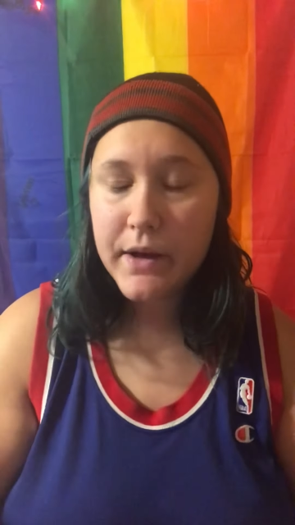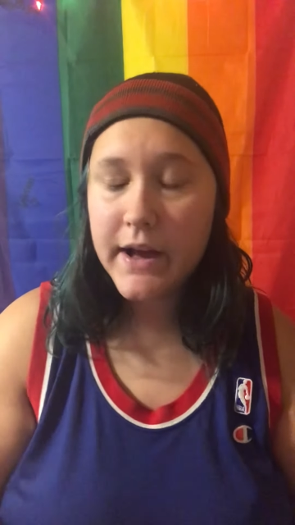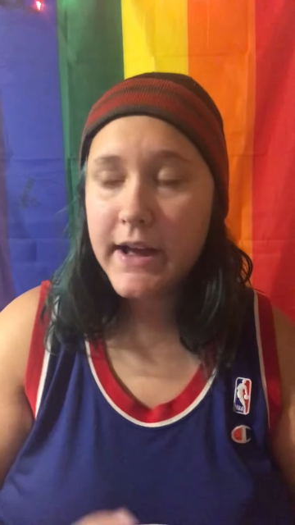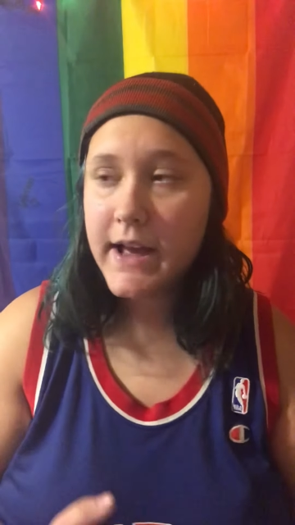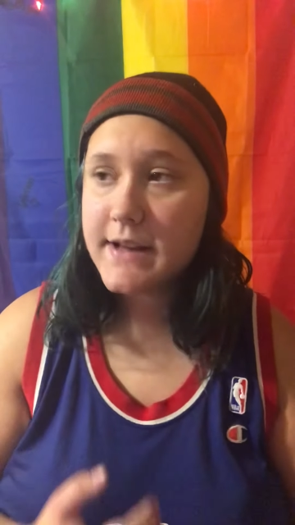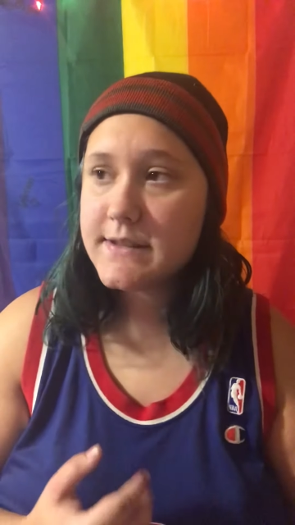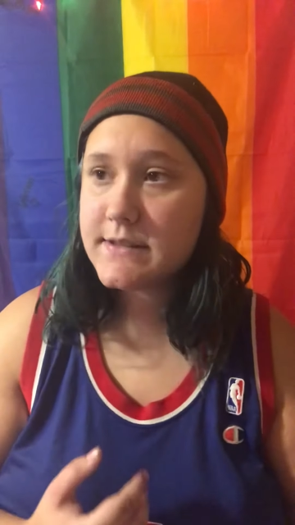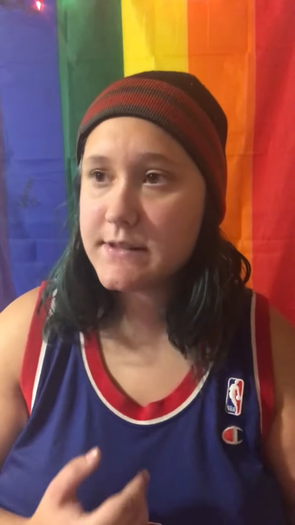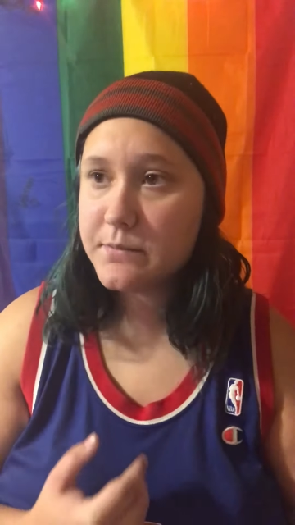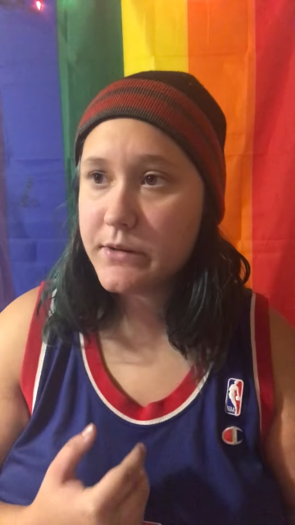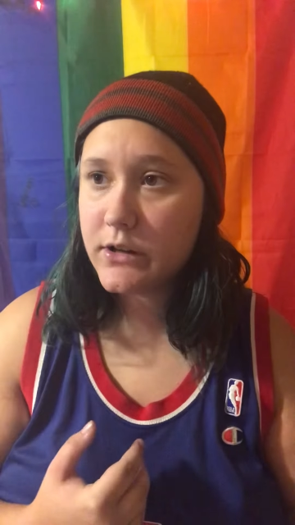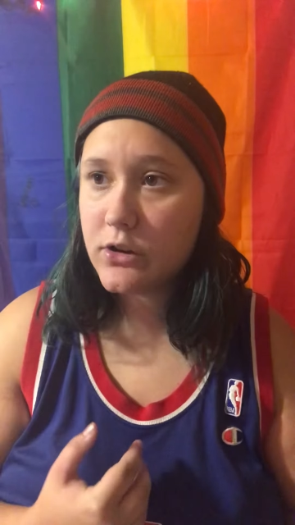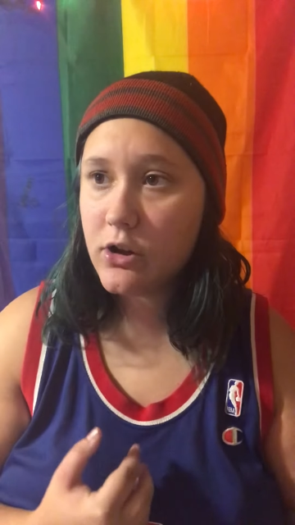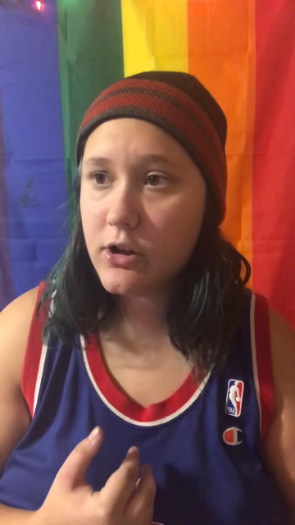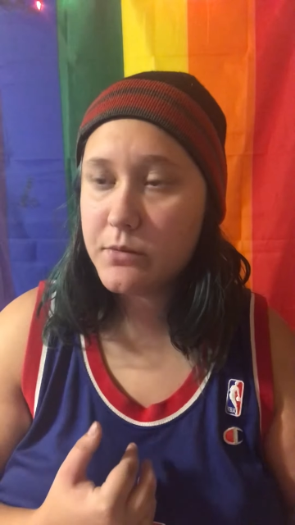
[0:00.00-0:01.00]
I had
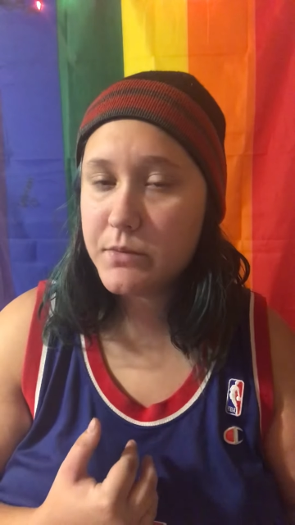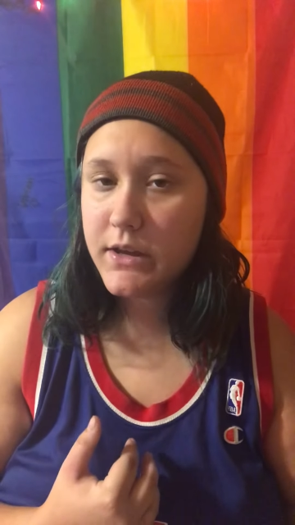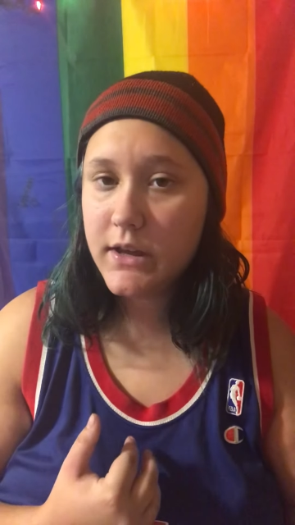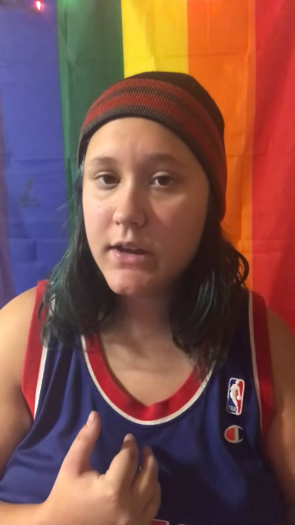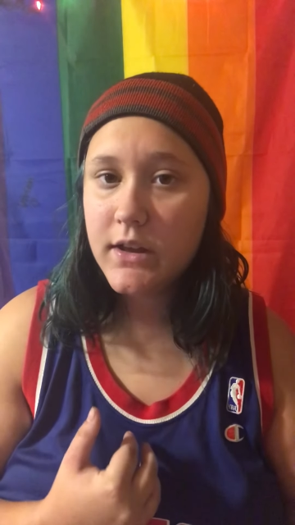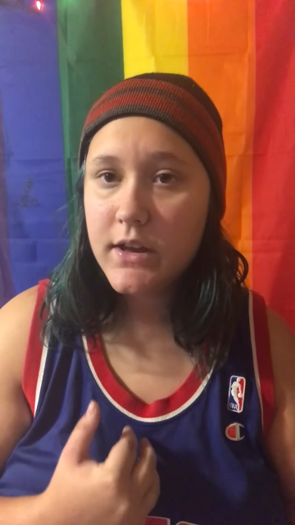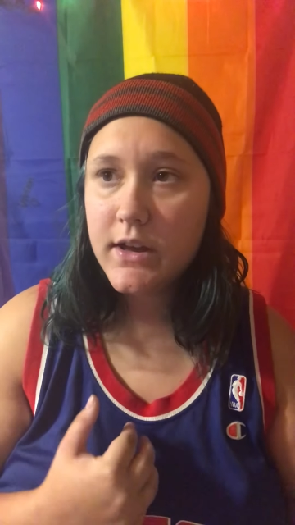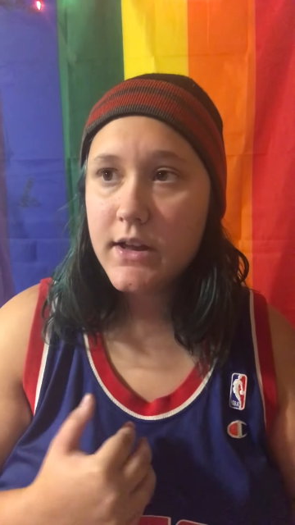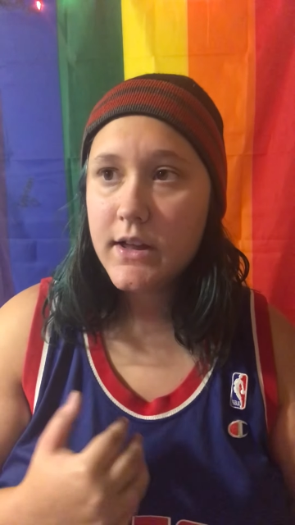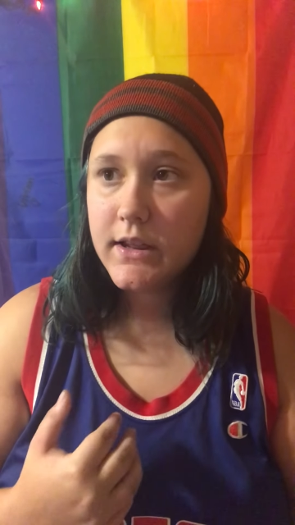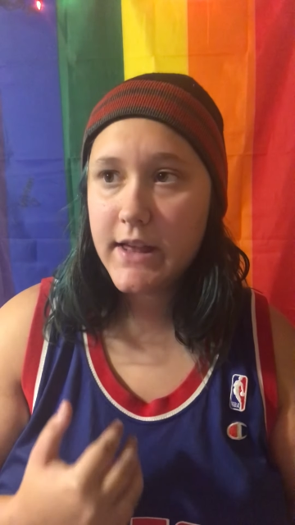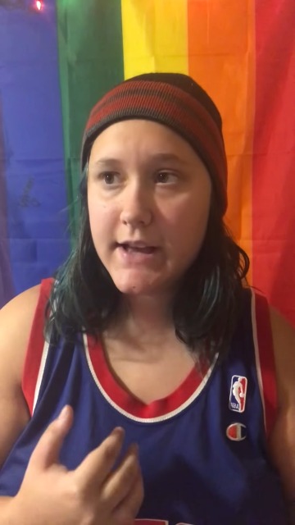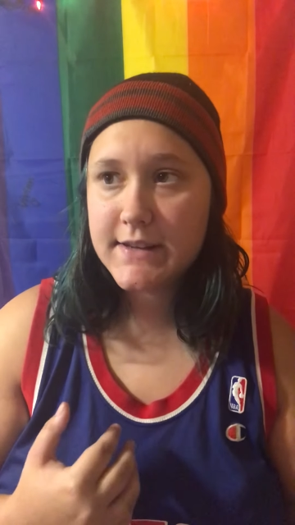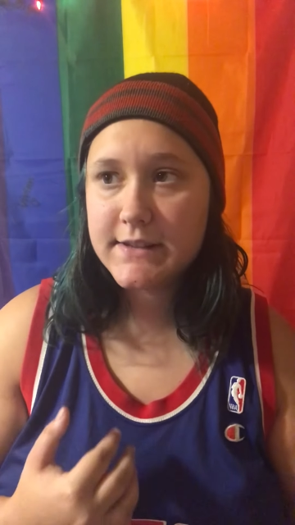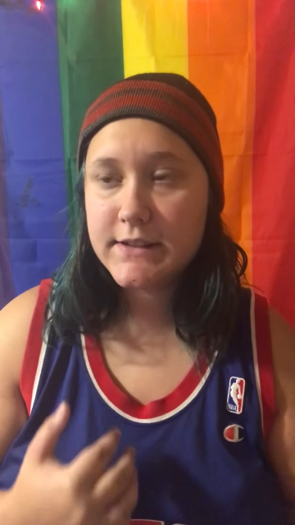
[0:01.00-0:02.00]
somebody call me
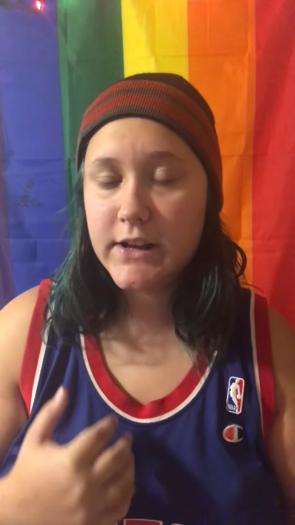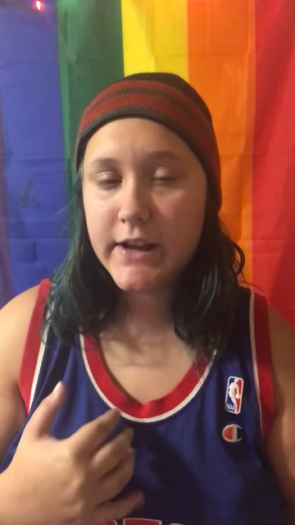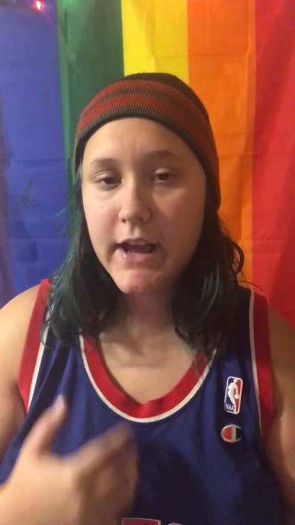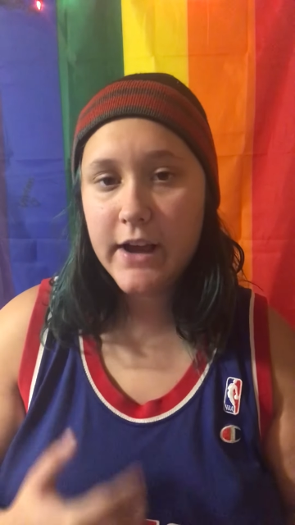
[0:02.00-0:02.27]
last night